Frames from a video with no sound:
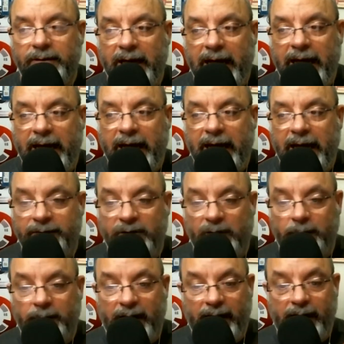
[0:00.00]
And
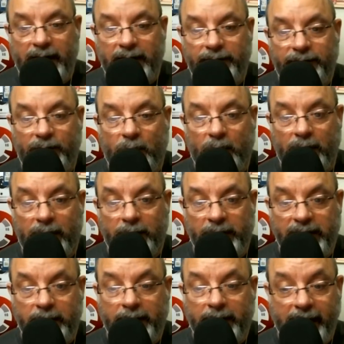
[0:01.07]
if you're buying for
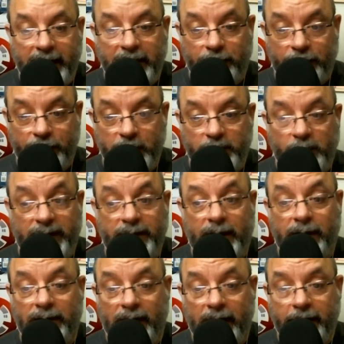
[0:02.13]
buying group with a
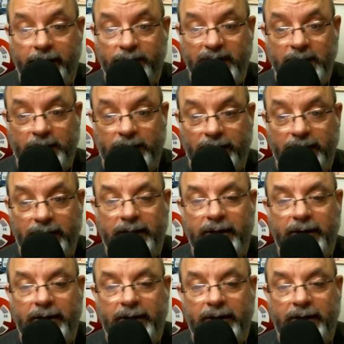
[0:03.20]
lot of people,